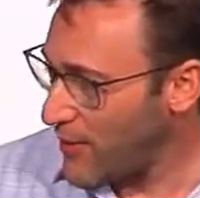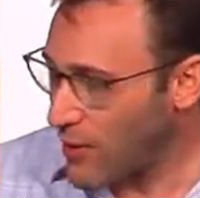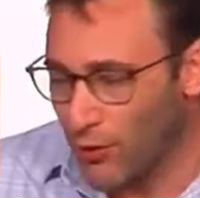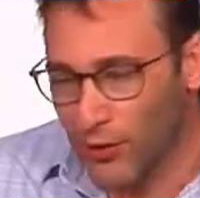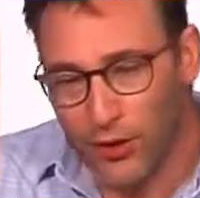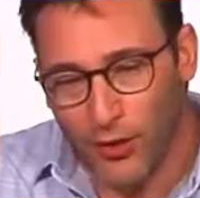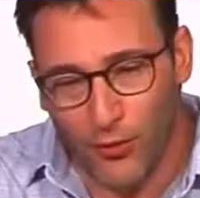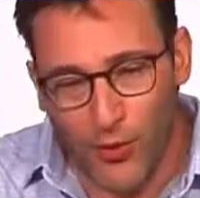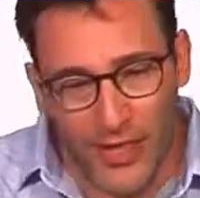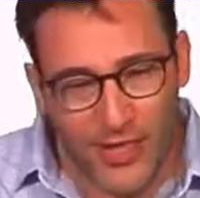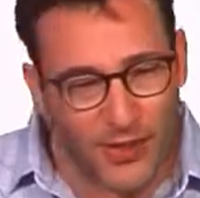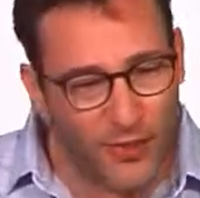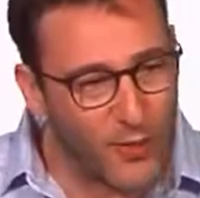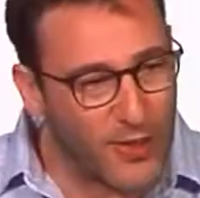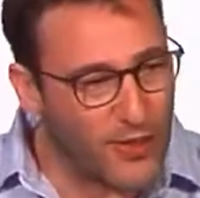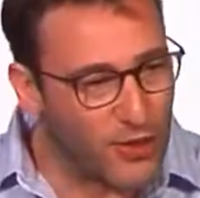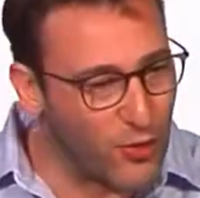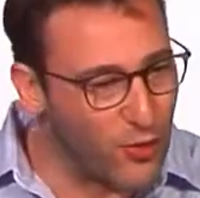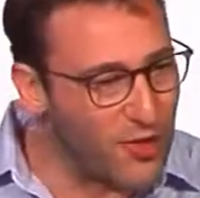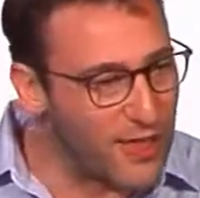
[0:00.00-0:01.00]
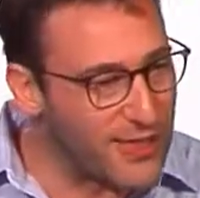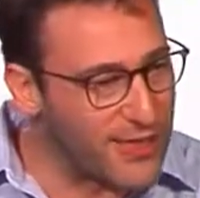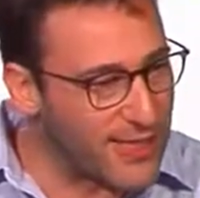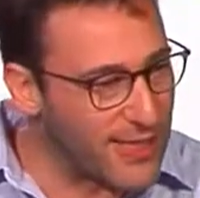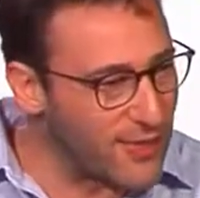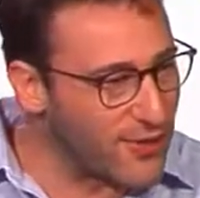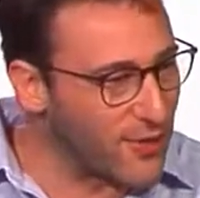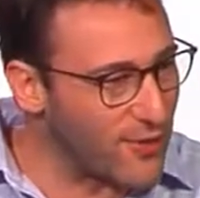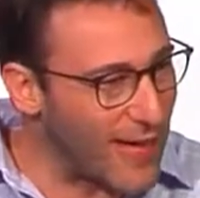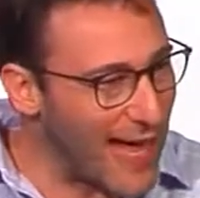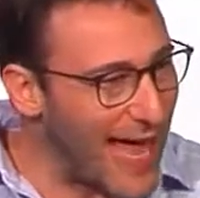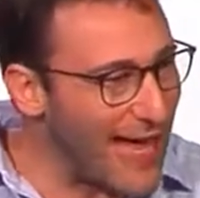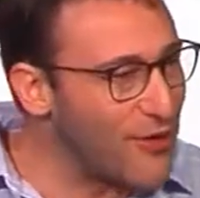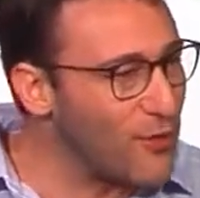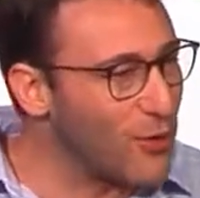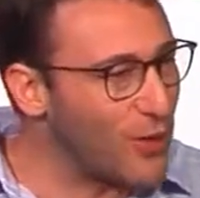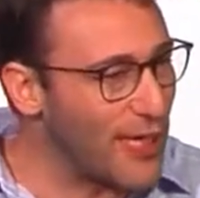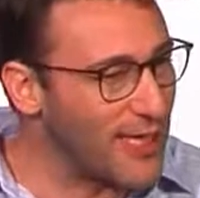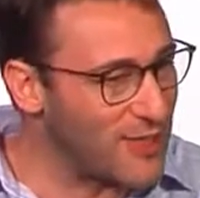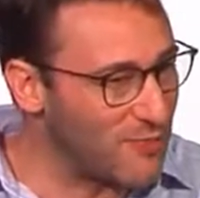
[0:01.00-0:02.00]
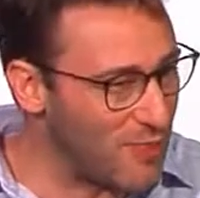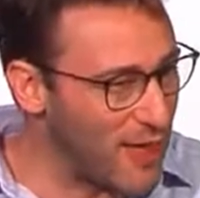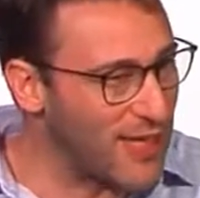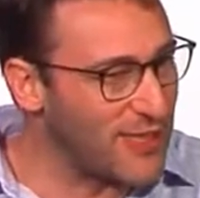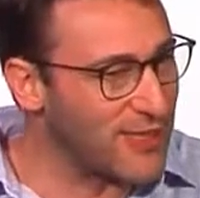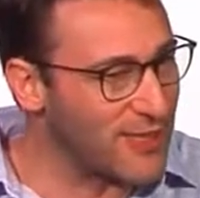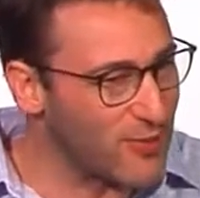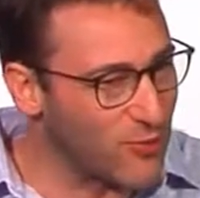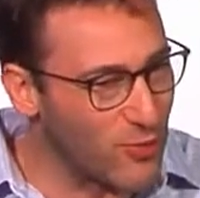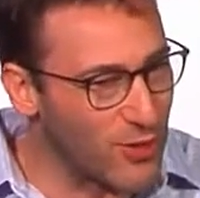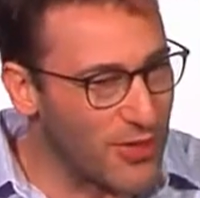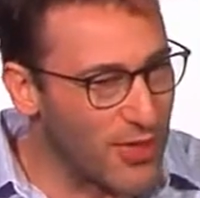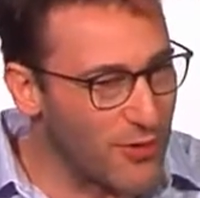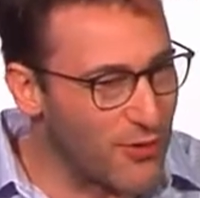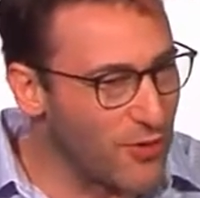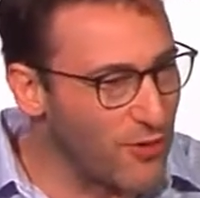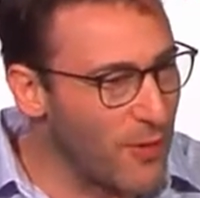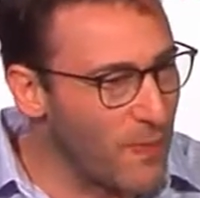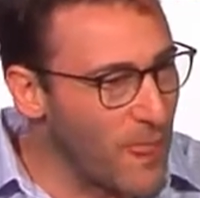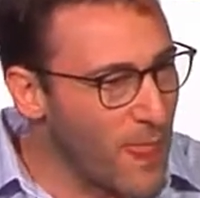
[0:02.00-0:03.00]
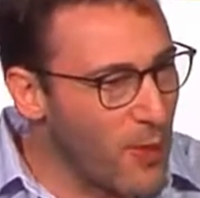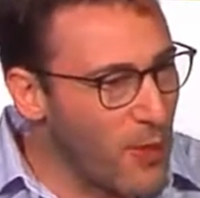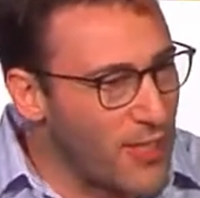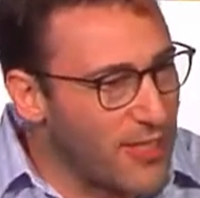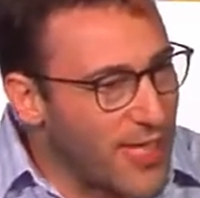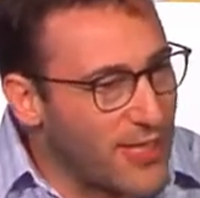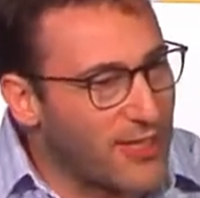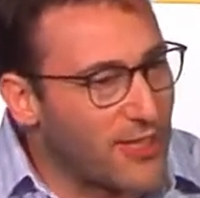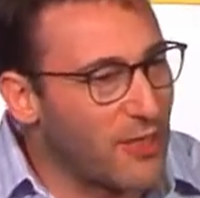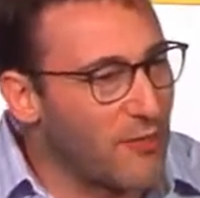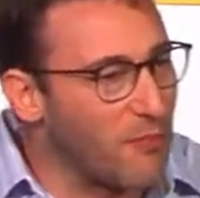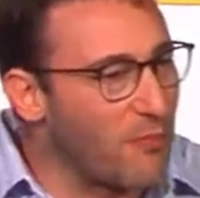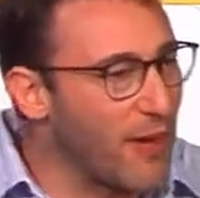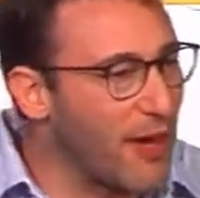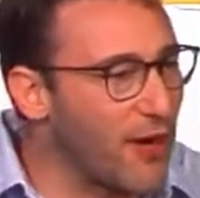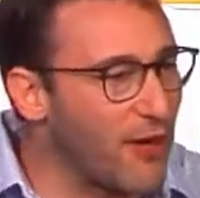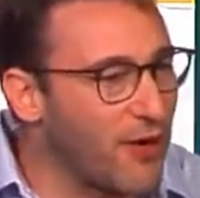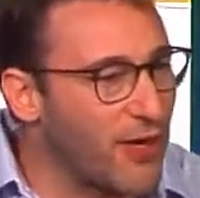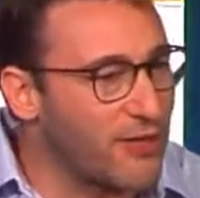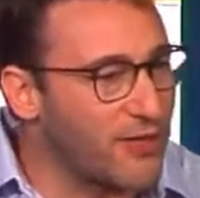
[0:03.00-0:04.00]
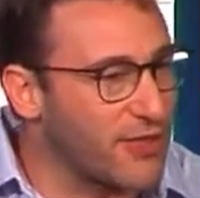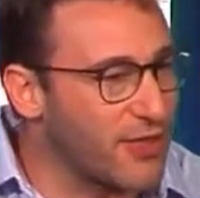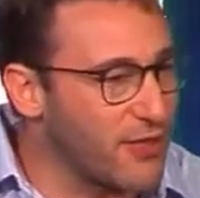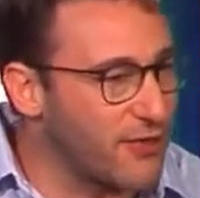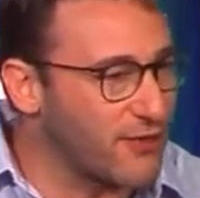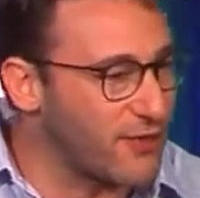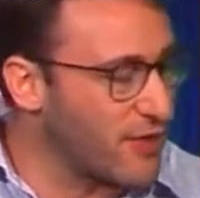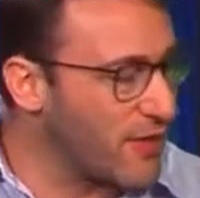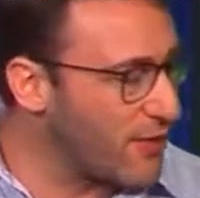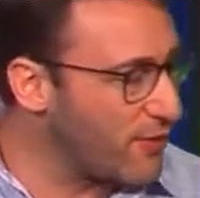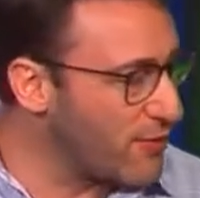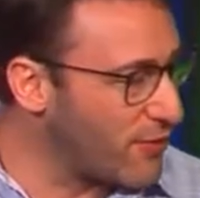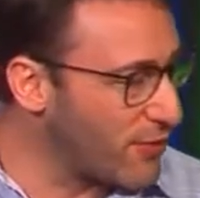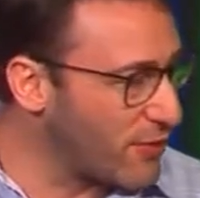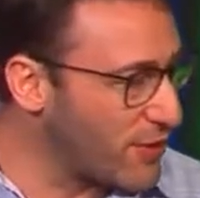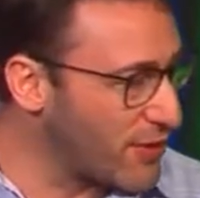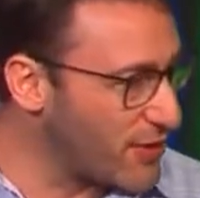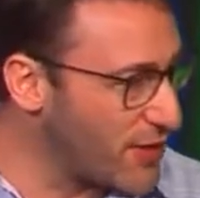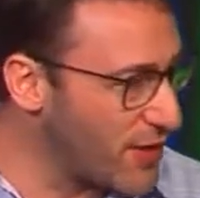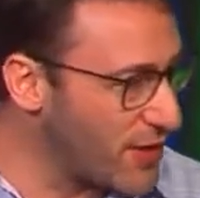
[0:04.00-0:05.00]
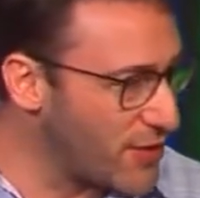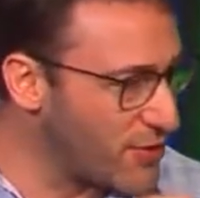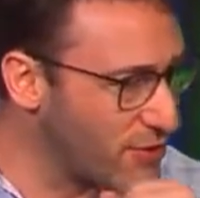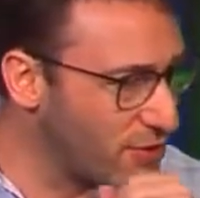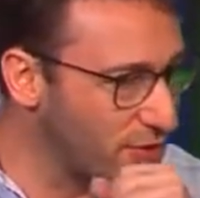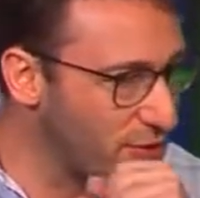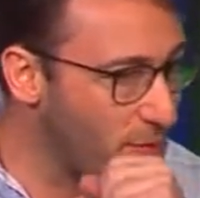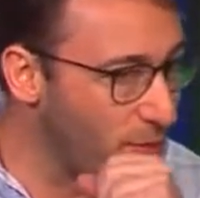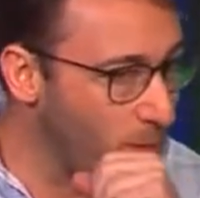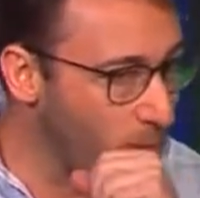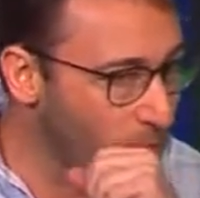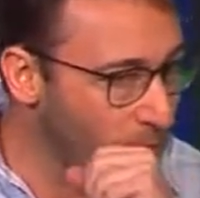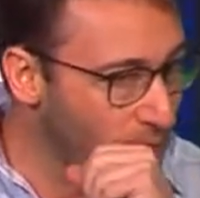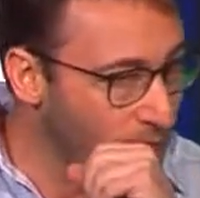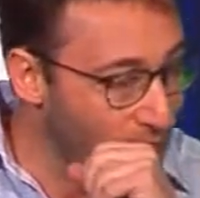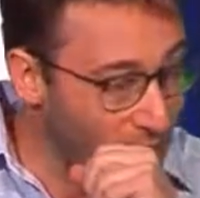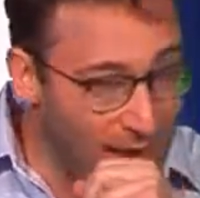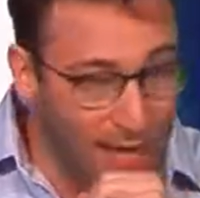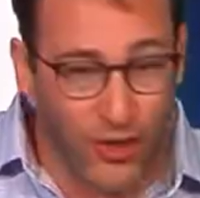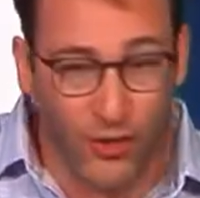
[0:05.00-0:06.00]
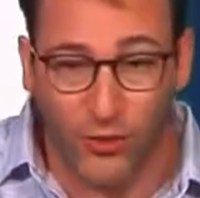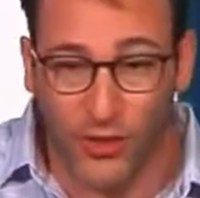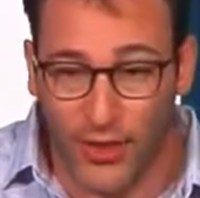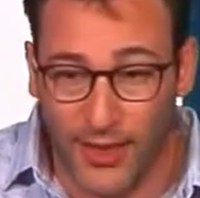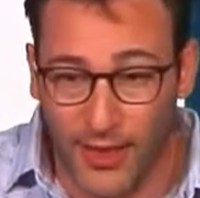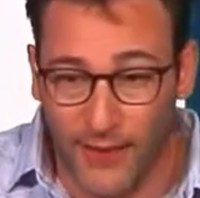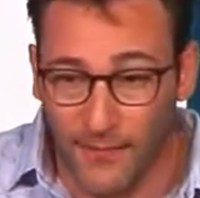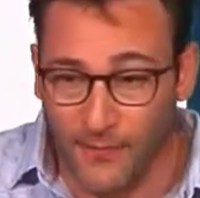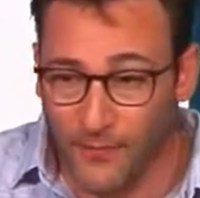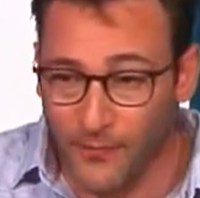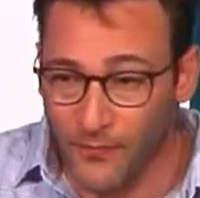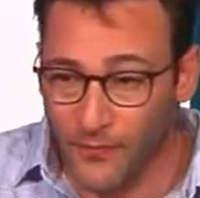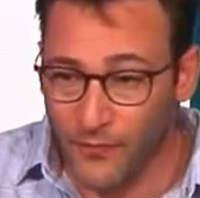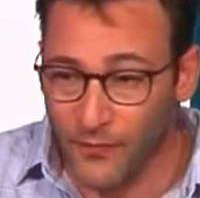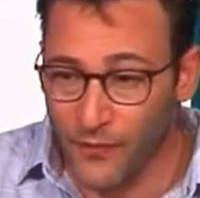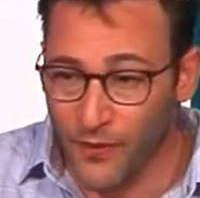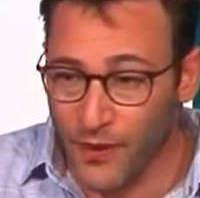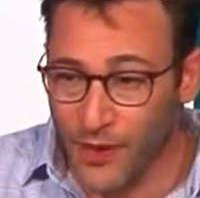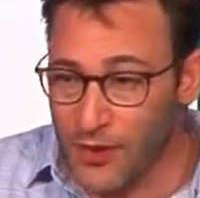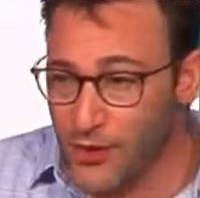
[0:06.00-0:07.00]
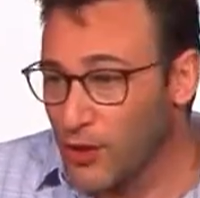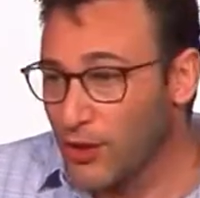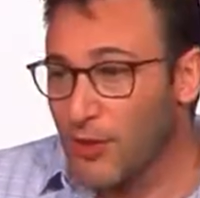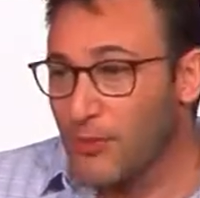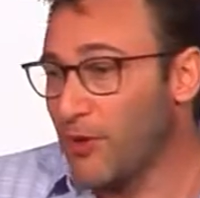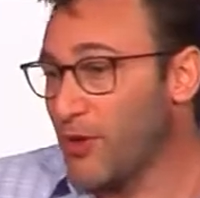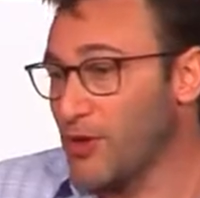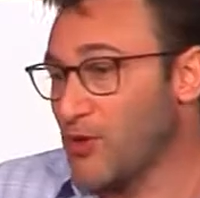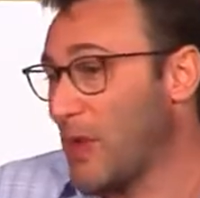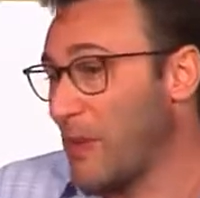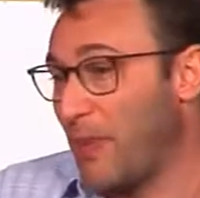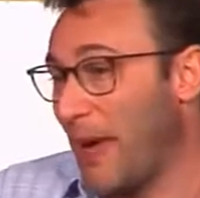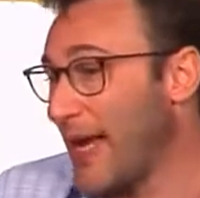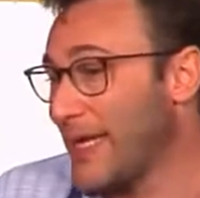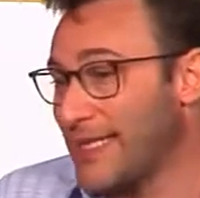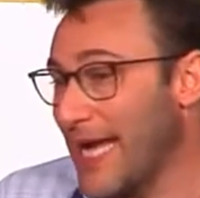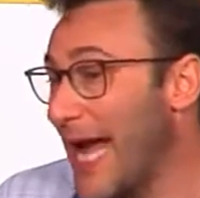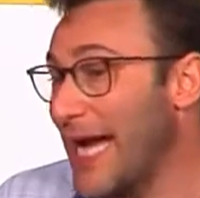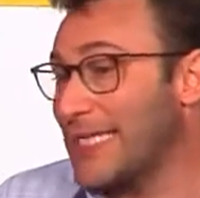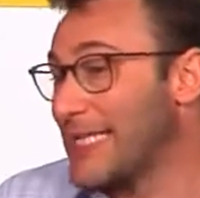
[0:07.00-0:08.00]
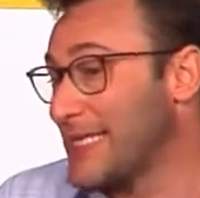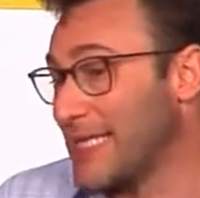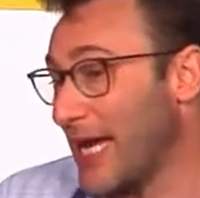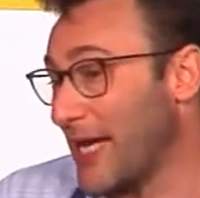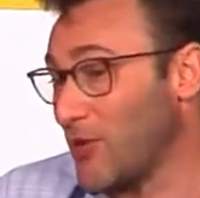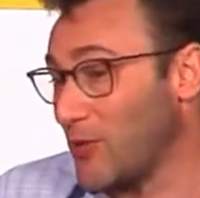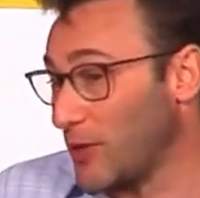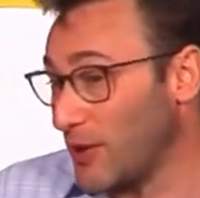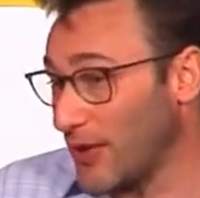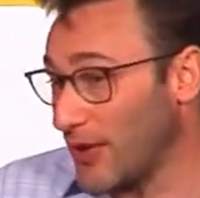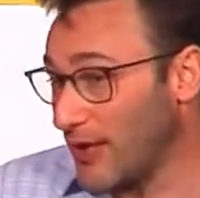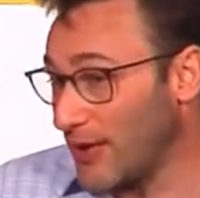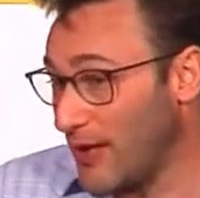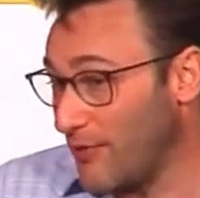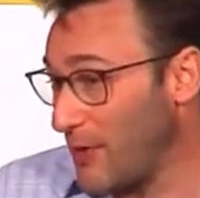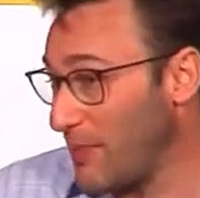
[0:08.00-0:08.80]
And the only reason we do these things on an annualized basis is we tend to compare ourselves to other organizations annually is only because we pay taxes annually.